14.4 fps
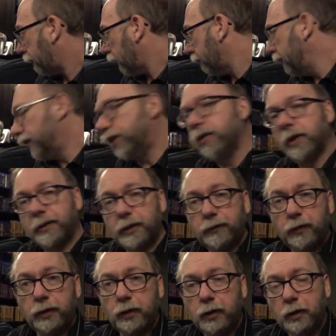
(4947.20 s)
Me too. I just
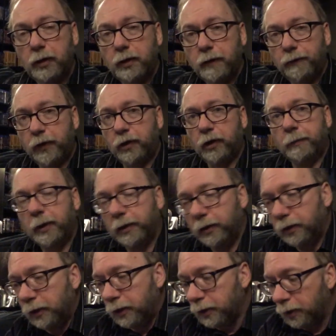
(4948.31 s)
found it, found out about it.
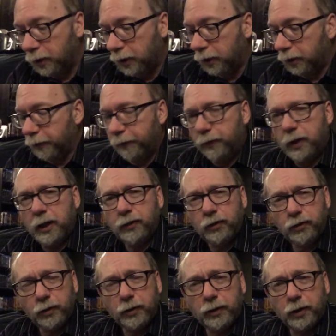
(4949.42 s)
Uh, and they're
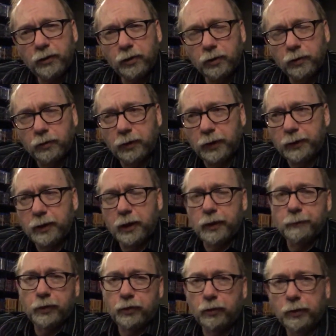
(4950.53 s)
doing another like
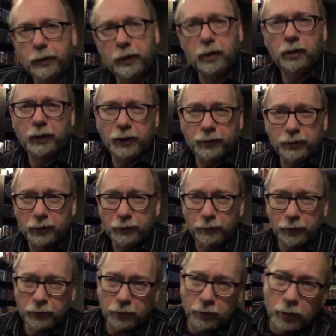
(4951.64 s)
documentary right now, like on science
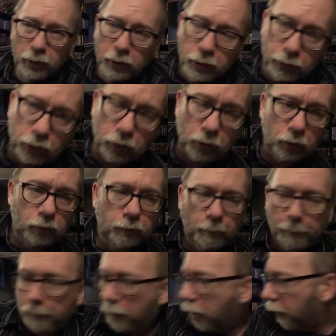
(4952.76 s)
fiction. So
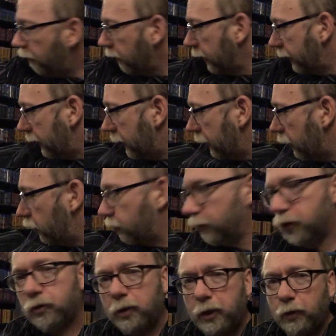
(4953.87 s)
hopefully they get this one
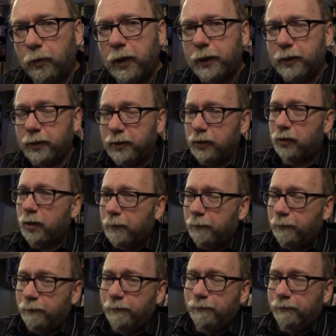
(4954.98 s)
straightened away because it's going
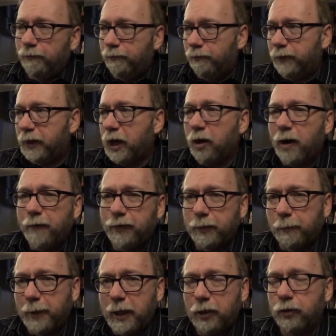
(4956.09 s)
to scare off
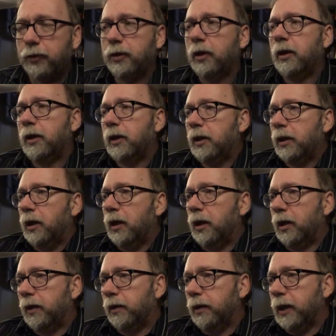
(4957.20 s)
some backers.
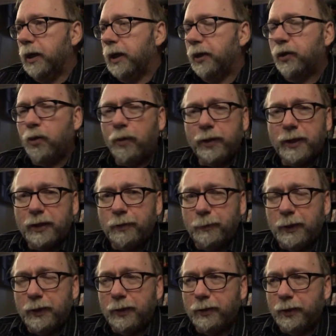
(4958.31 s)
Uh, and I don't want that to
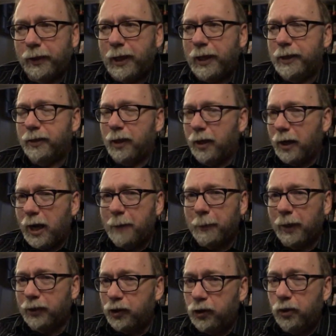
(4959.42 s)
be the, the case. I'm
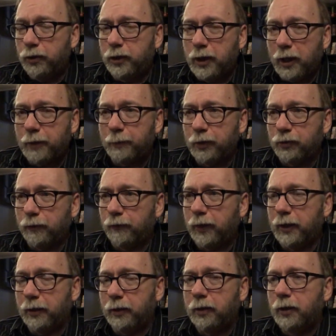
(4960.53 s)
a huge documentary
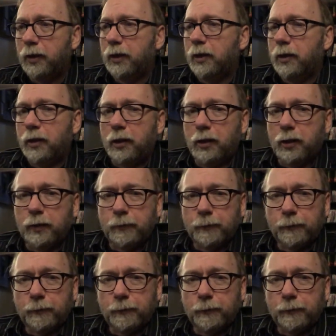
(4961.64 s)
fan. Uh,